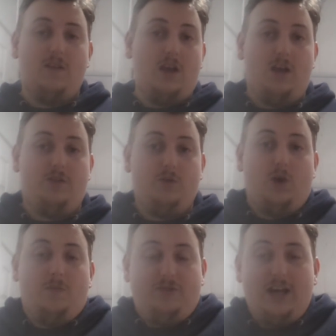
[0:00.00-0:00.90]

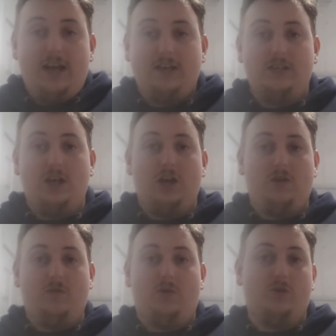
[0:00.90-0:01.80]
thorium
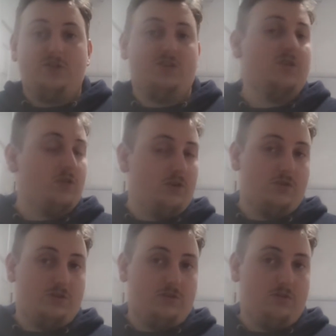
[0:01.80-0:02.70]
reactor. Of course you
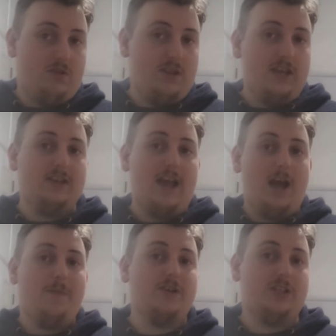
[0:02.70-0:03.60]
could then
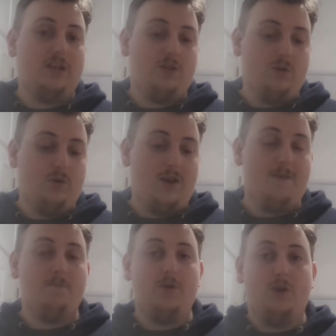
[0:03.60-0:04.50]
how much
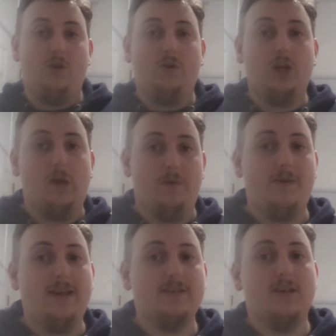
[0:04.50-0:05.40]
thorium per cubic
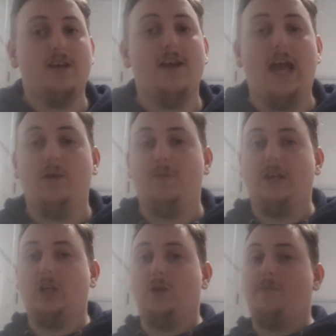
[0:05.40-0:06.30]
metre, how
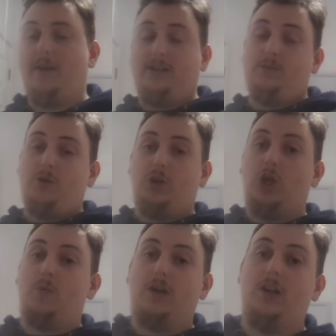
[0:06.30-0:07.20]
many cubic metres per
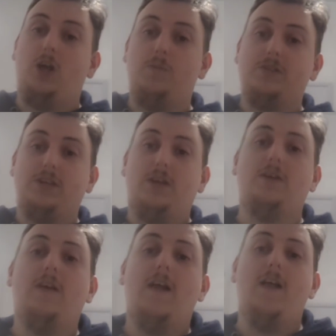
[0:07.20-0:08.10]
cubic
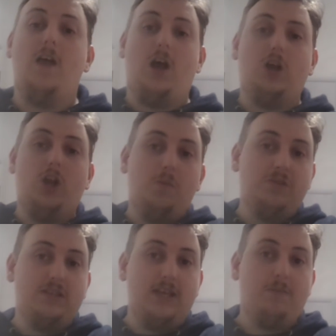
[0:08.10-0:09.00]
kilometre, a
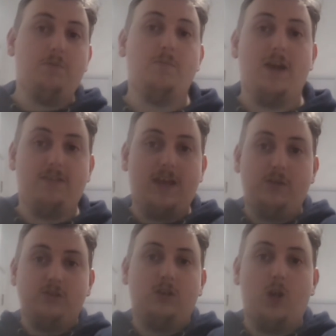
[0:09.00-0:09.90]
kilometre deep by
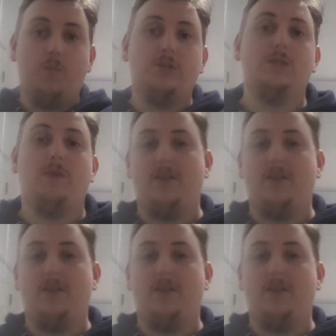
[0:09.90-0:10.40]
1,000 kilometres by